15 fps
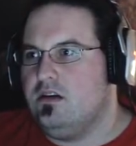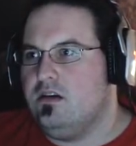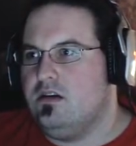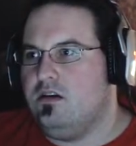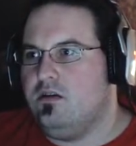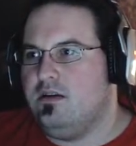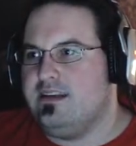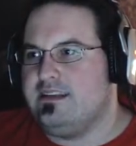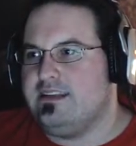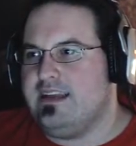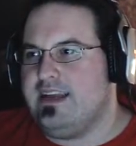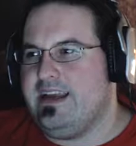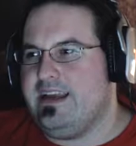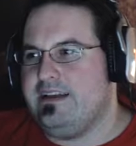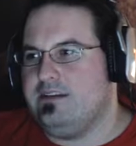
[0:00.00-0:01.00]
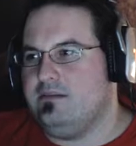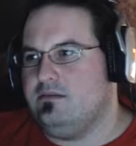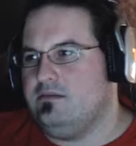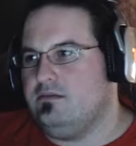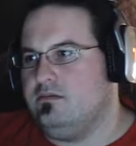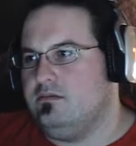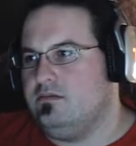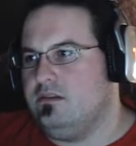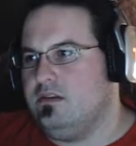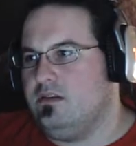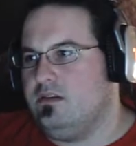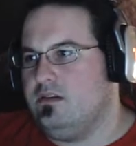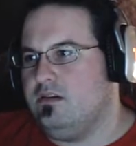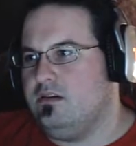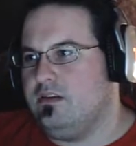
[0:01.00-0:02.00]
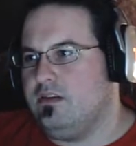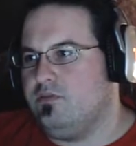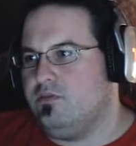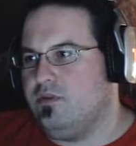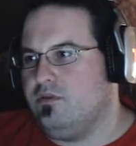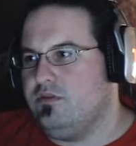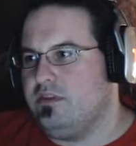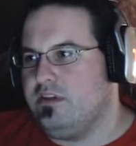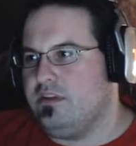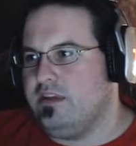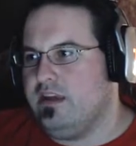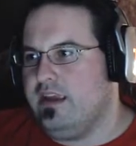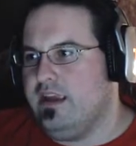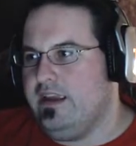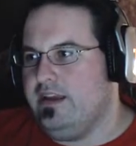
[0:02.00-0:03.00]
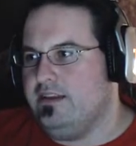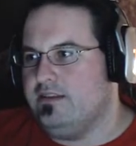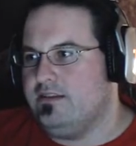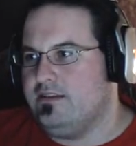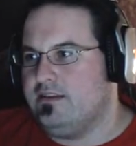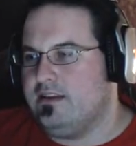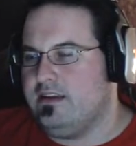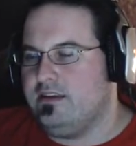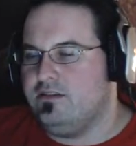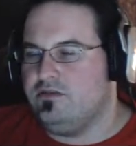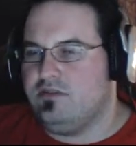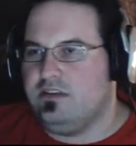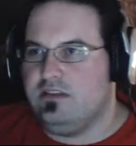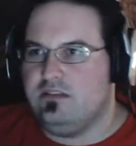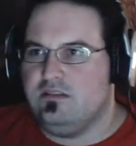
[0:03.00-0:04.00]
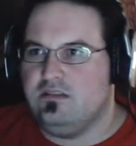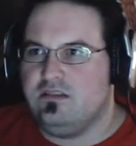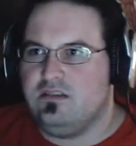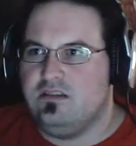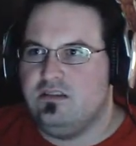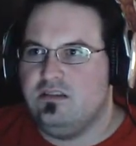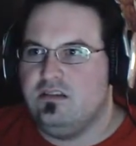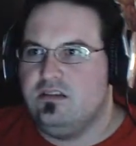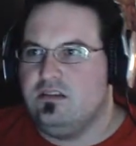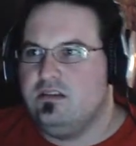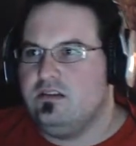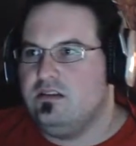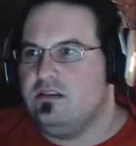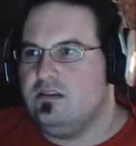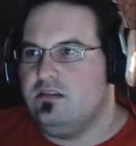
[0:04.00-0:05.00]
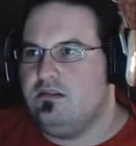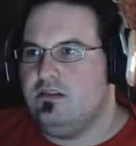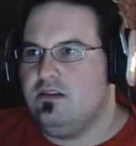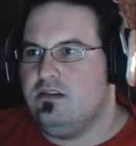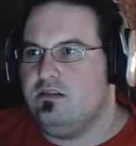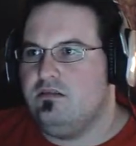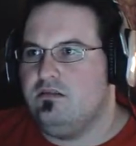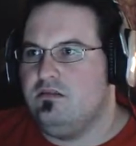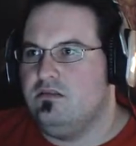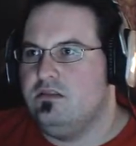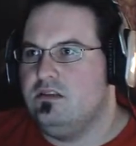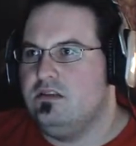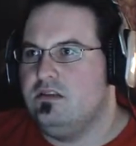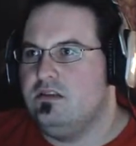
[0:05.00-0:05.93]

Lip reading: Oh, what is that? Oh, are they roots? Are they hands? Are they entrails? I don't know.